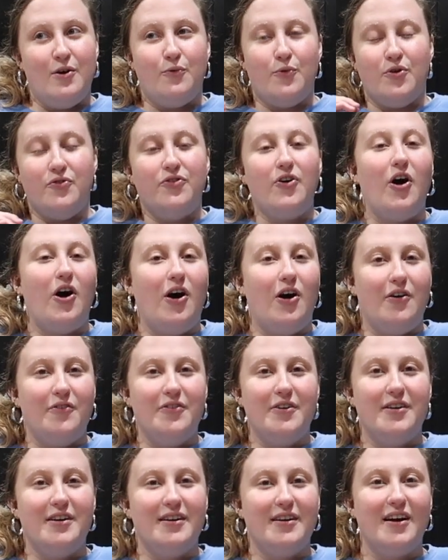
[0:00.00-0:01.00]

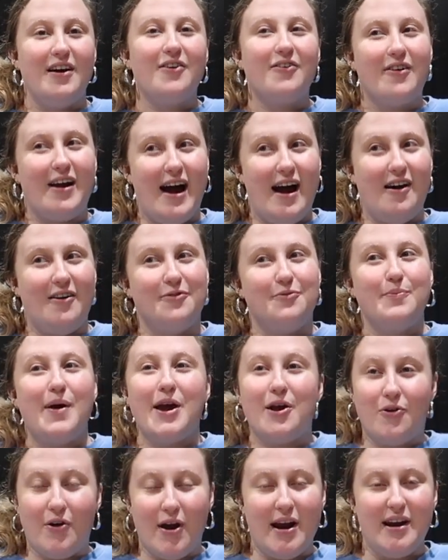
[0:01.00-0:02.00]
revolved around
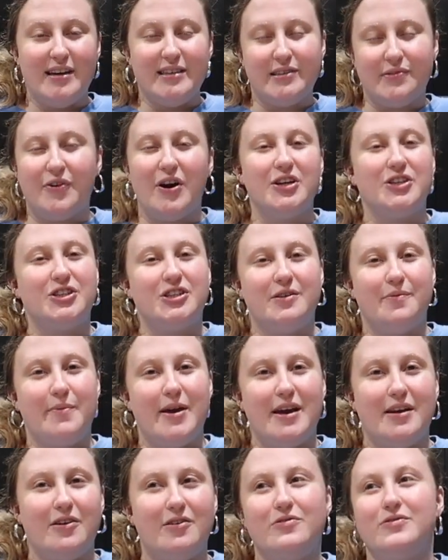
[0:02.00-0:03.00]
my granny's fresh
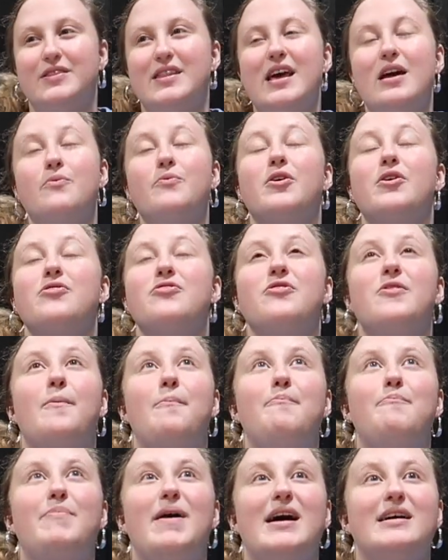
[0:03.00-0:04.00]
tomatoes. They were the
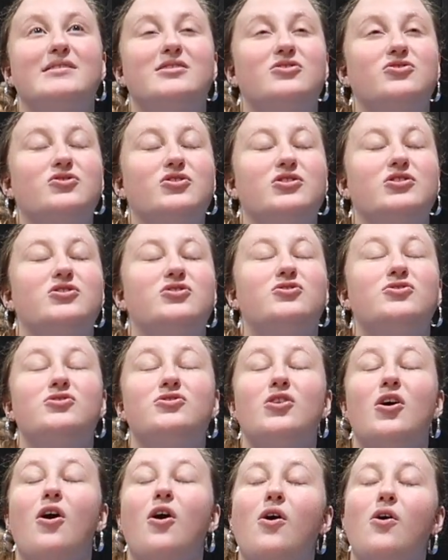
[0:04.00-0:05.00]
best, just
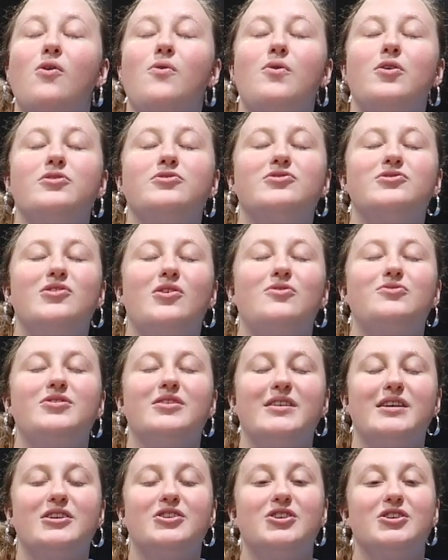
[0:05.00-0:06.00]
so
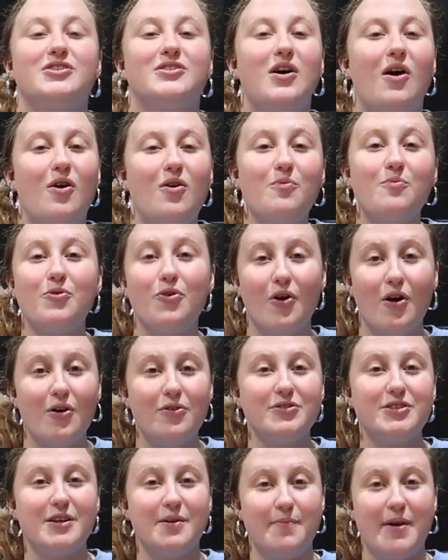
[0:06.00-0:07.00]
delicious.
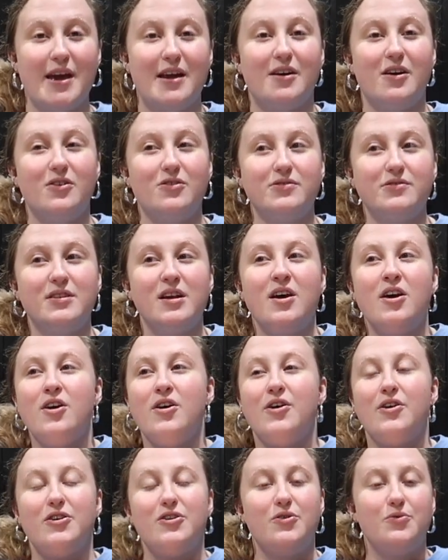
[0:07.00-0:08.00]
Homegrown tomatoes,
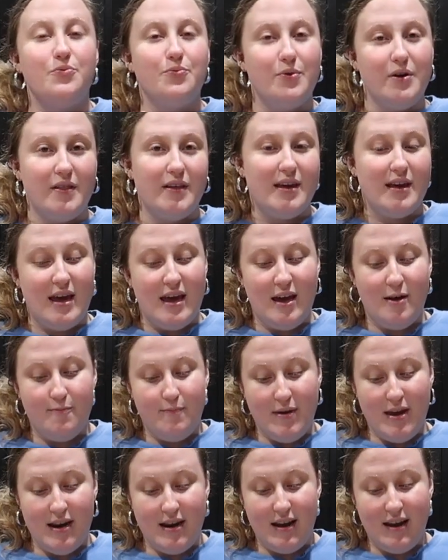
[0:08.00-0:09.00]
you really
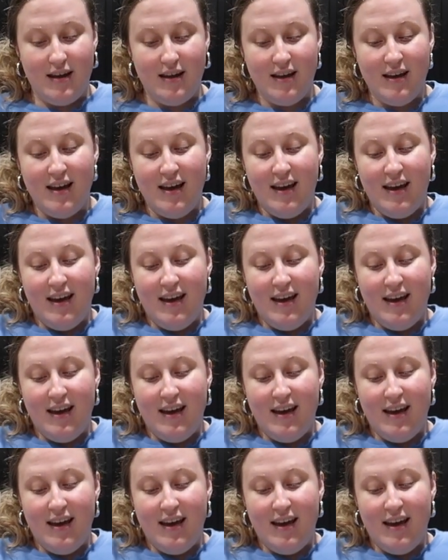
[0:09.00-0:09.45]
can't beat it.